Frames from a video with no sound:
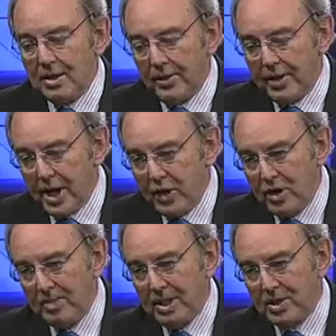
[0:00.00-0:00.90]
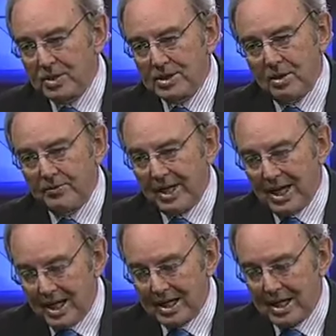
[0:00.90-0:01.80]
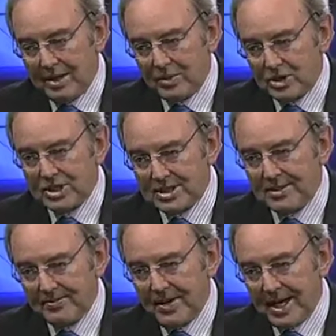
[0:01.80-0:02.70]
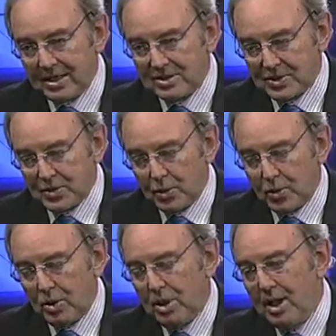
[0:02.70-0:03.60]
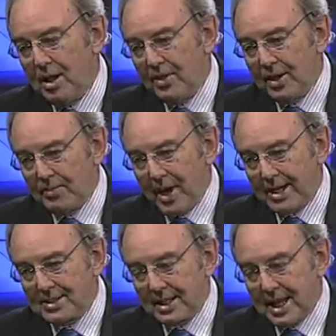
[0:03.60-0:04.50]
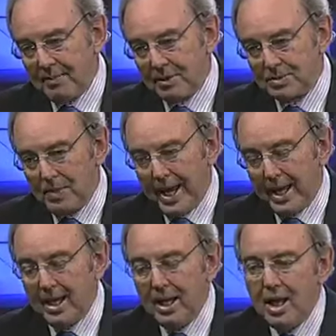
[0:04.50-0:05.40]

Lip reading: not only because of Nkandla, which is the final straw that breaks the camel's back,